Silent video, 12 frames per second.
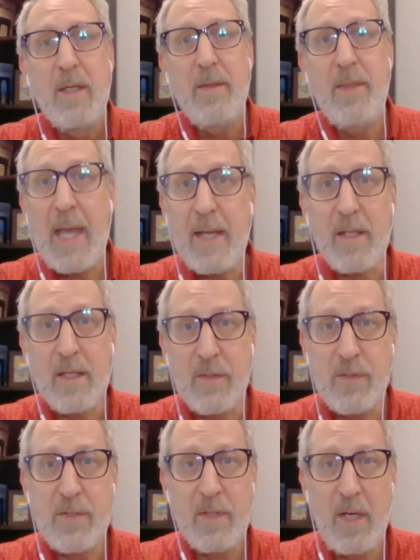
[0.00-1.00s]
And that
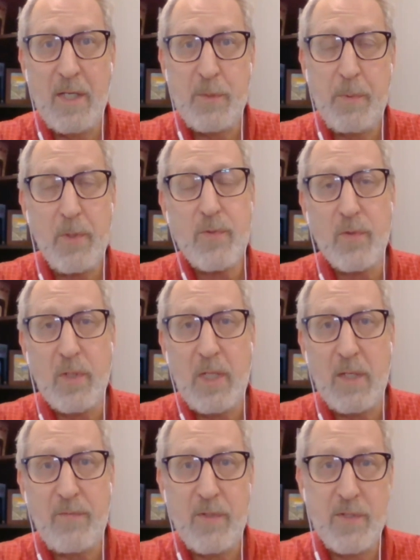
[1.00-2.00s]
is, a spiritual
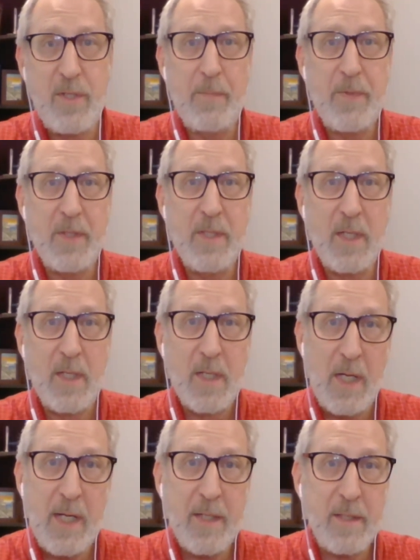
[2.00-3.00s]
gift is something that
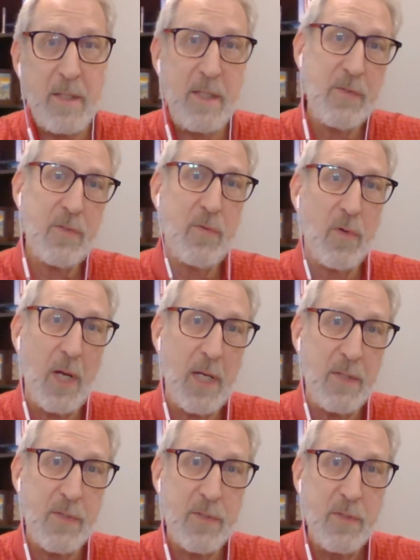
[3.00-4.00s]
God in His
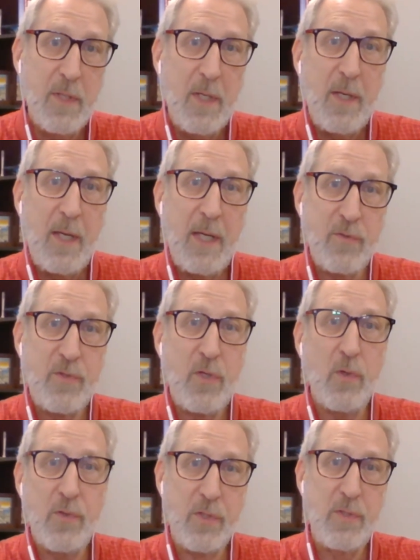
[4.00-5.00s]
grace has
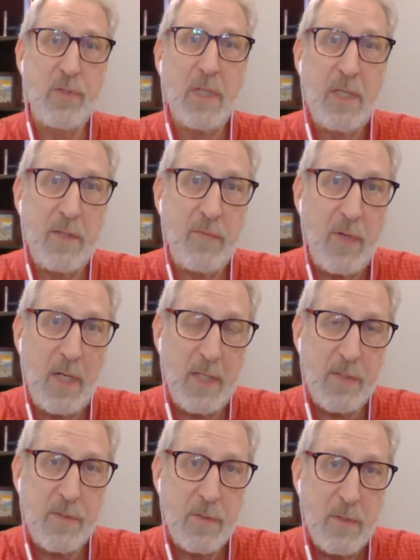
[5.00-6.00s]
chosen to give
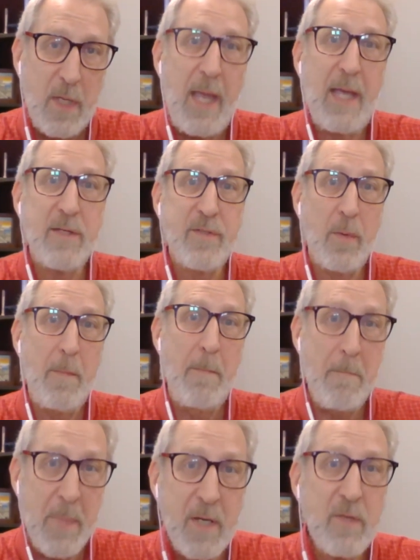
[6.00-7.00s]
us as a
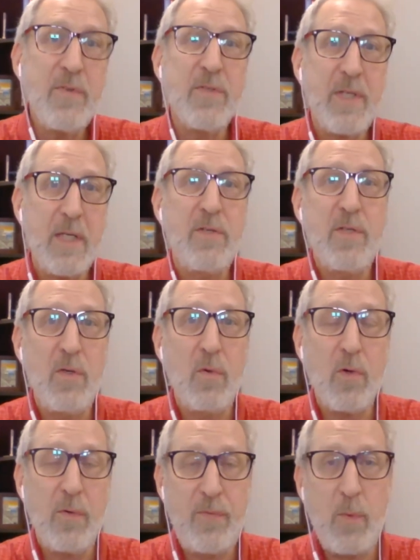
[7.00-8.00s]
manifestation,
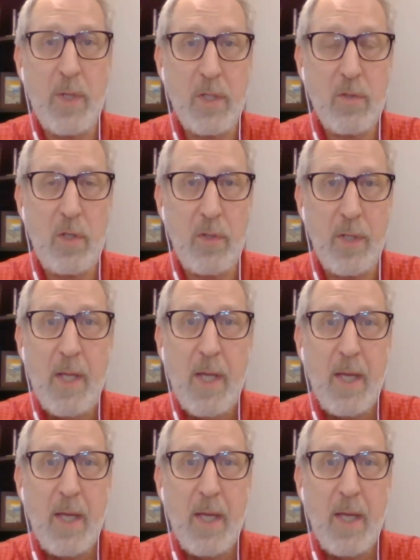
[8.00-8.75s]
or if you want to call it,